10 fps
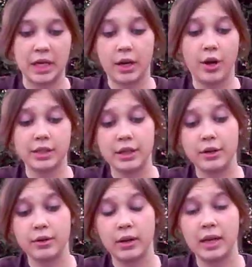
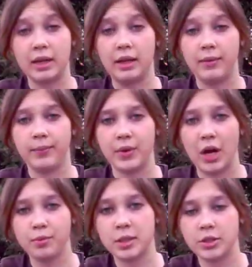also it
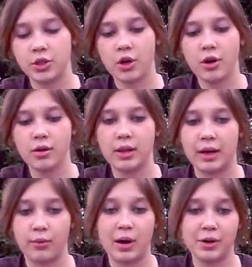helps ensure
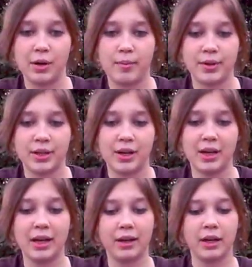that while you're
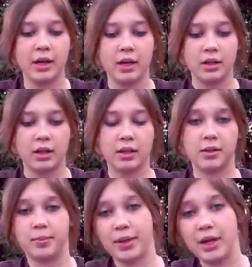batoning, that the
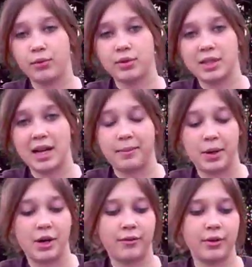blade won't snap
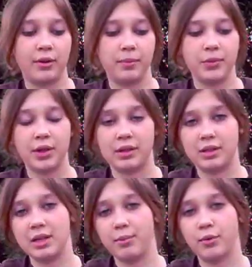off, or the
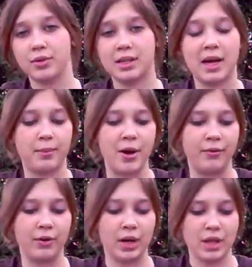tip won't snap off
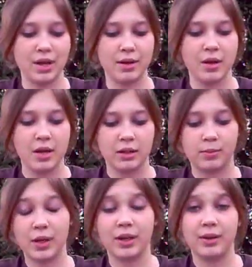or anything,
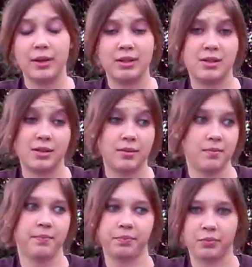because it's
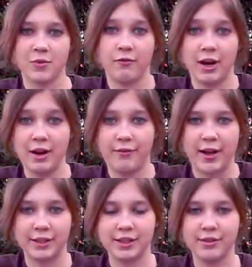very
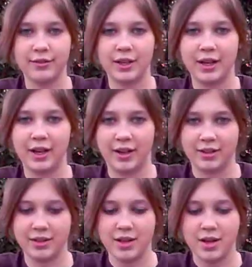effective.
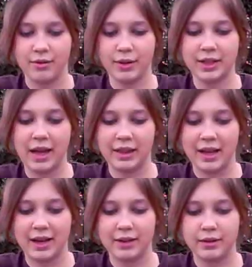Really like
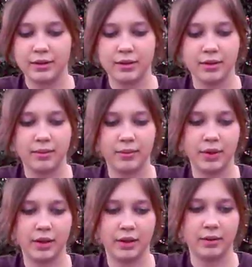that
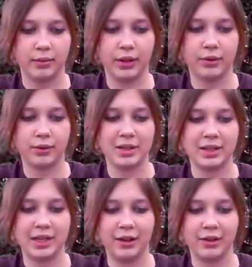little
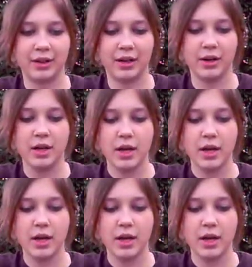detail in there.